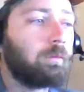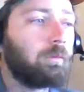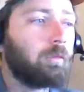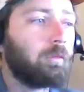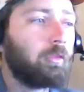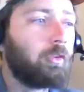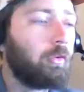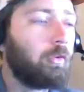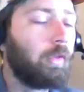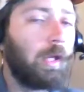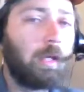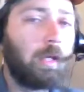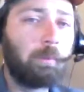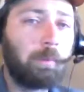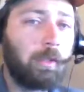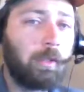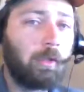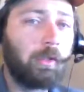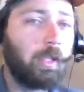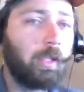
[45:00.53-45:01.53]
Do they
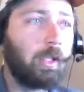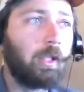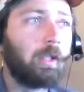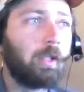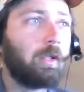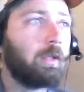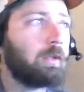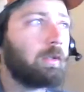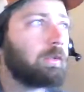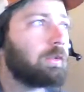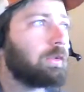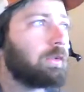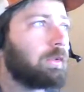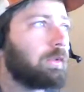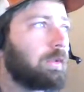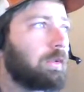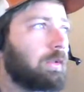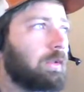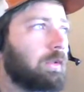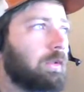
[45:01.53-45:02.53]
appear here
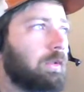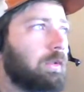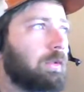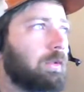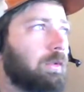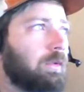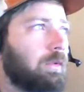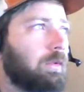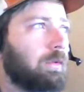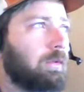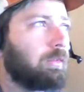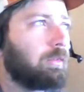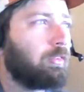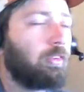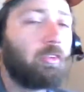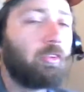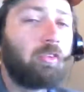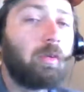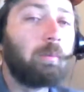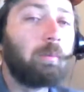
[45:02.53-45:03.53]
for
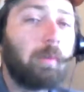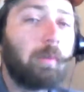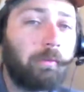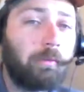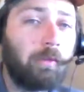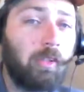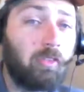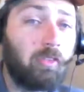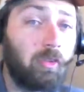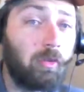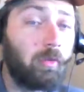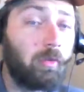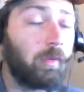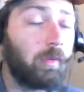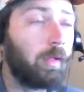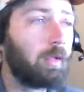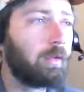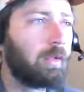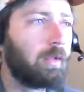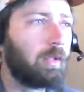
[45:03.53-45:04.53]
some other reason?
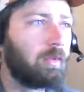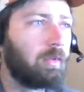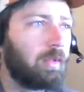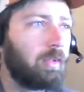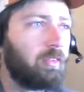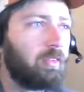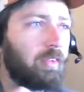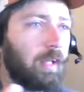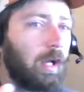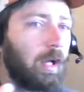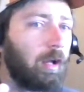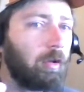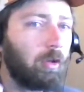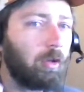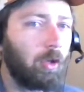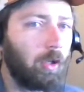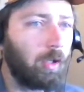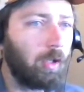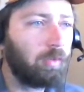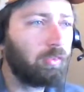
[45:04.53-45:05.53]
Does the elk
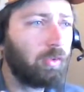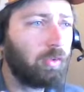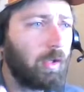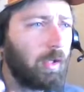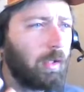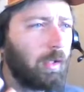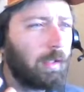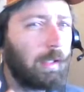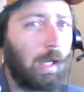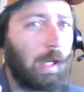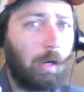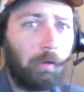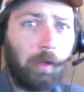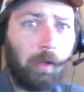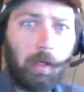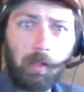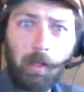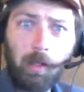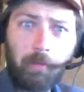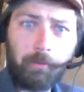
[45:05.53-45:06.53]
hoof carry
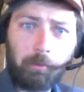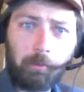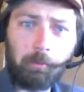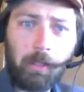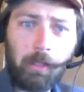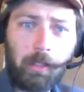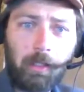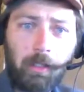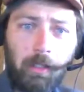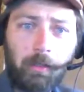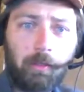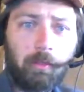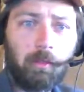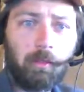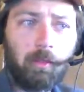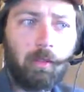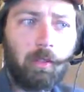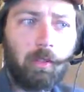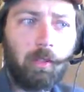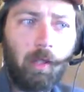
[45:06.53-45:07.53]
another meaning
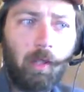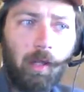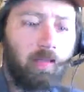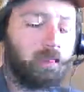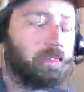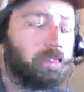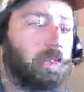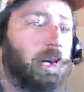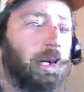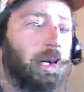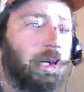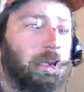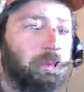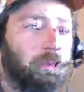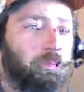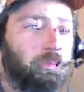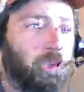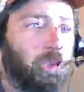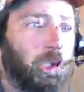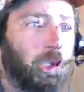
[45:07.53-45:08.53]
aside
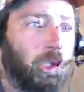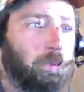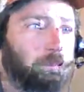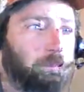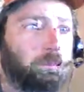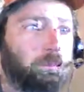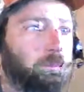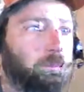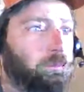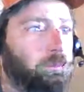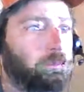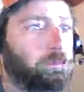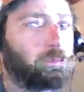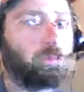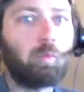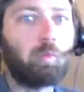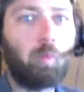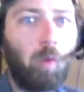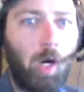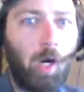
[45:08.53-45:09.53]
from
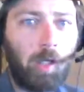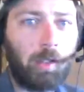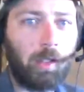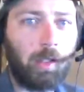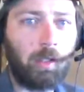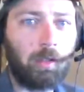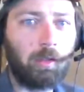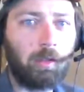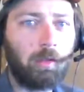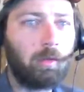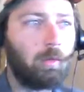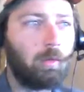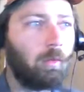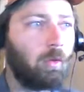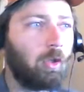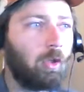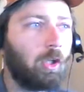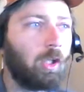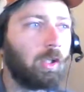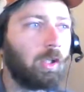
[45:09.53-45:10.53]
walking
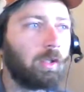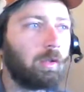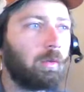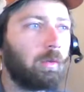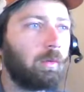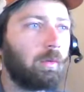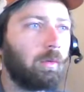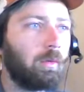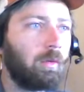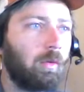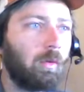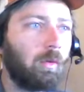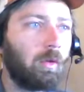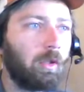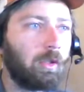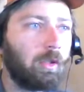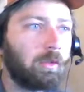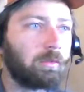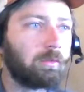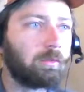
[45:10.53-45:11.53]
or
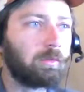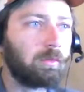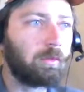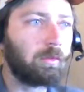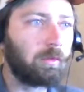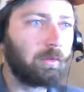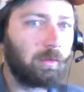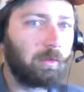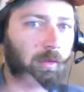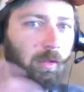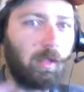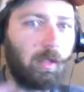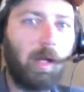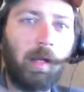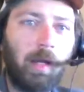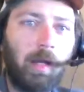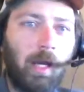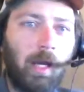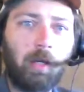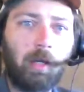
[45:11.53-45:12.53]
an
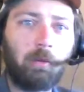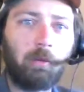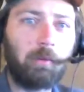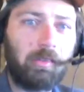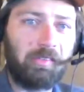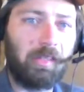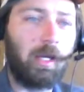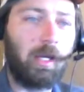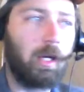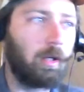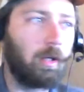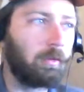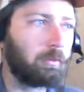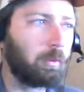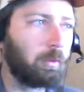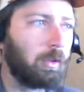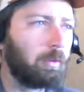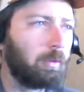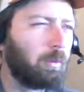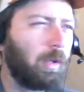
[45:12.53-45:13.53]
echoey sound?
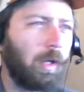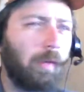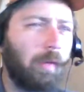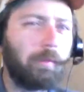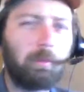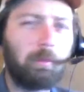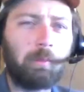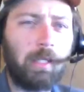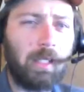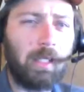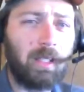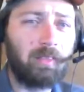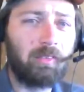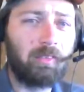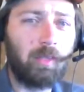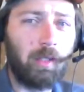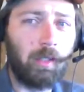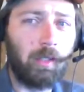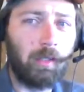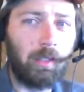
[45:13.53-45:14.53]
What other meanings
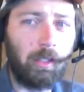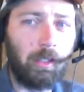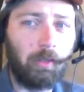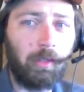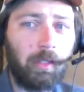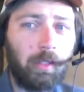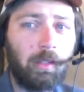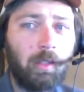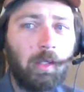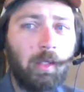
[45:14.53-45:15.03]
can it carry?